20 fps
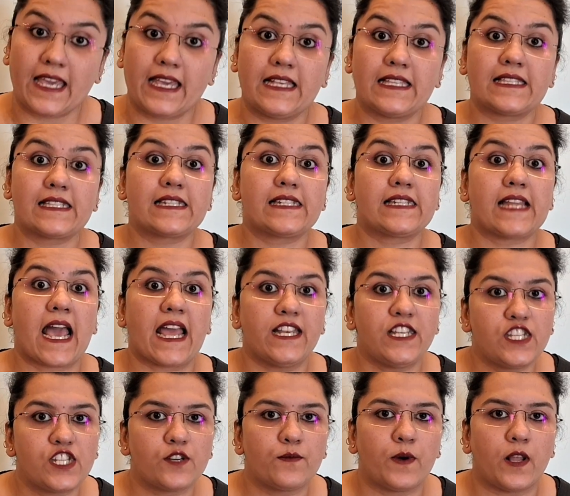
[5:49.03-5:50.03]
is
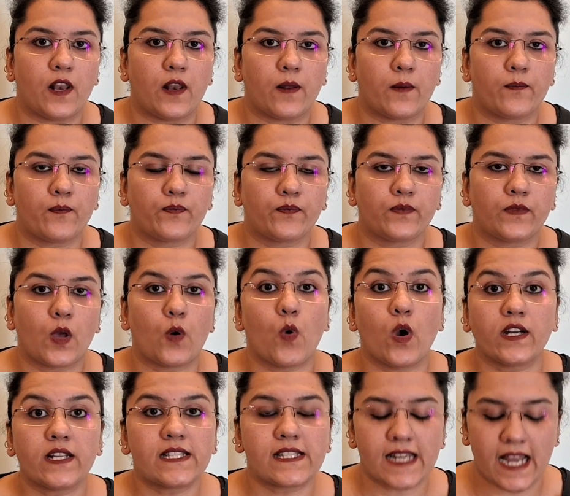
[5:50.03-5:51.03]
tangible. Now
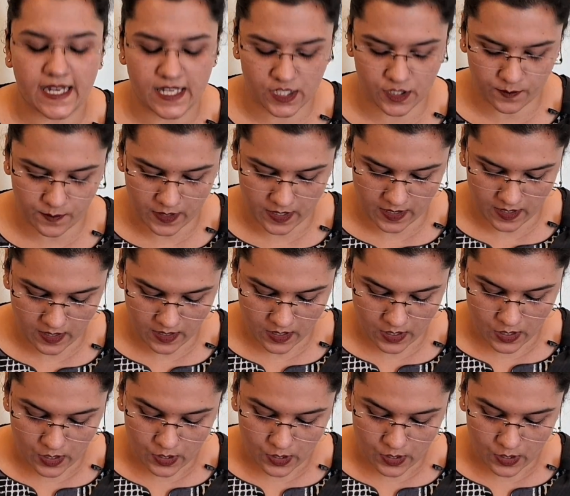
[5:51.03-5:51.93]
what is tangible?